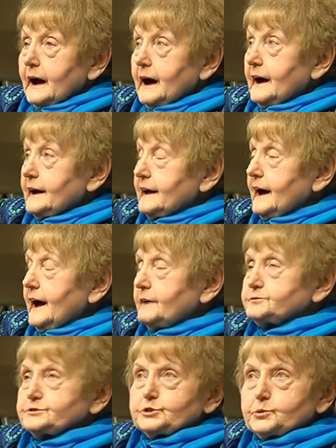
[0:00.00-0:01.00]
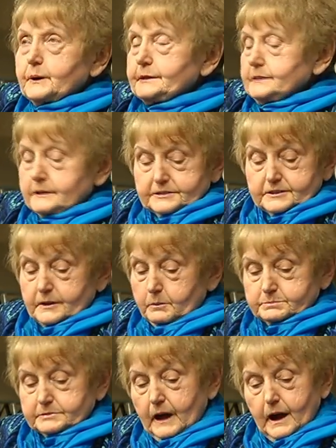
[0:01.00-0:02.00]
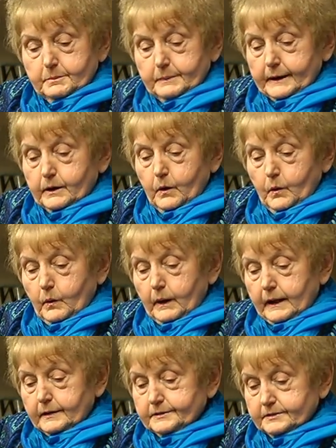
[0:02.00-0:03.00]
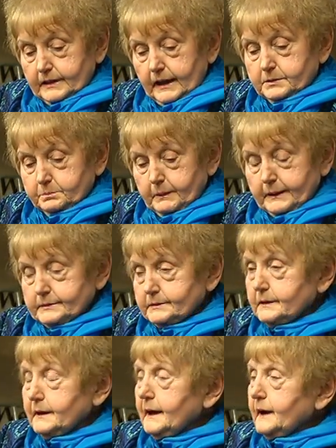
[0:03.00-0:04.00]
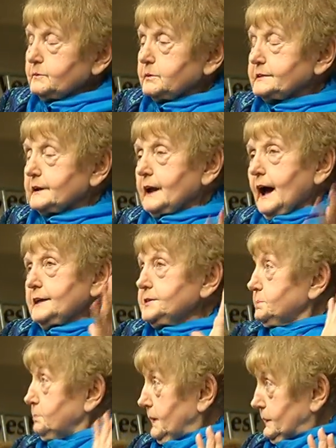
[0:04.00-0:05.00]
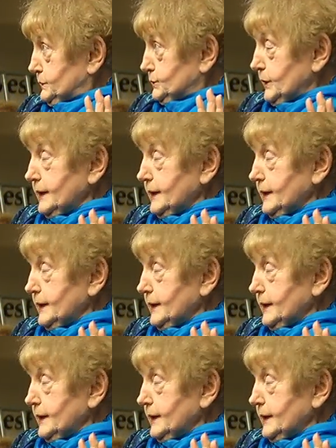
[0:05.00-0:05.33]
I have tweeted some time ago a statement with a nice picture.